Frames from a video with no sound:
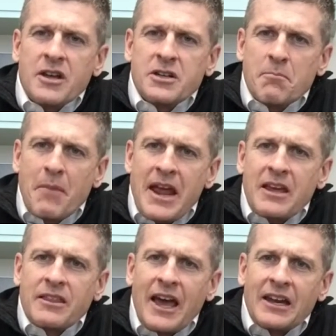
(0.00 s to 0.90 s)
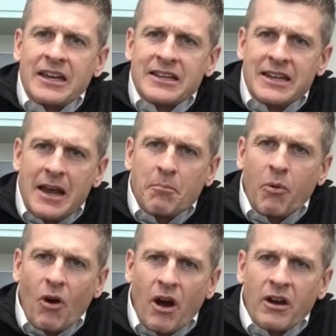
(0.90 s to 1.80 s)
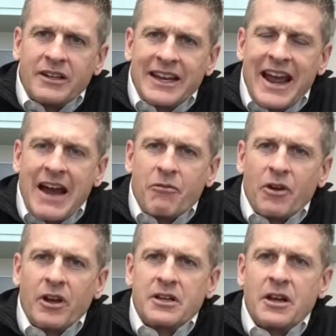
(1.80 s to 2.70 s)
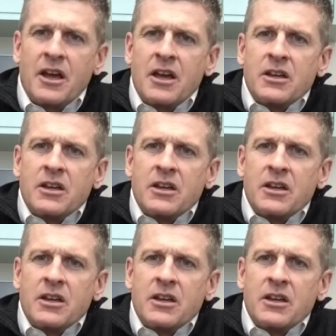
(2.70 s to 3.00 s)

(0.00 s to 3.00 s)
to make that endem product in Africa to,